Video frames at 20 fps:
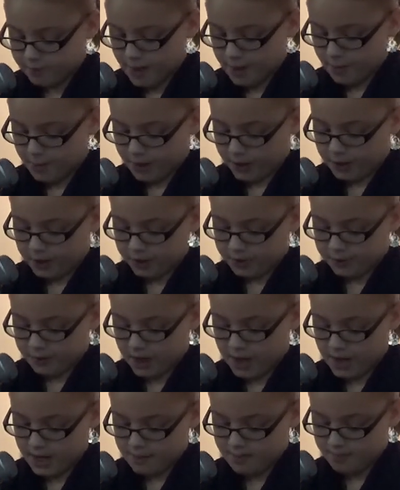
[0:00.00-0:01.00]
my work on
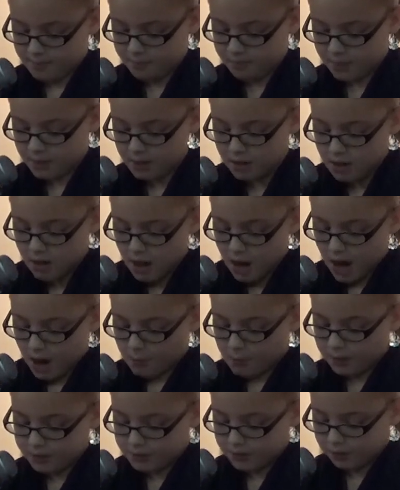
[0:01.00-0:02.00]
time.
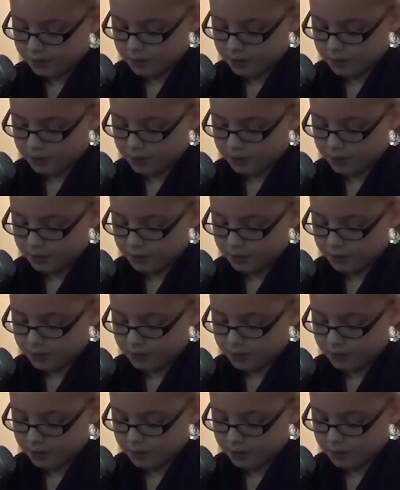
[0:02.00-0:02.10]
I want to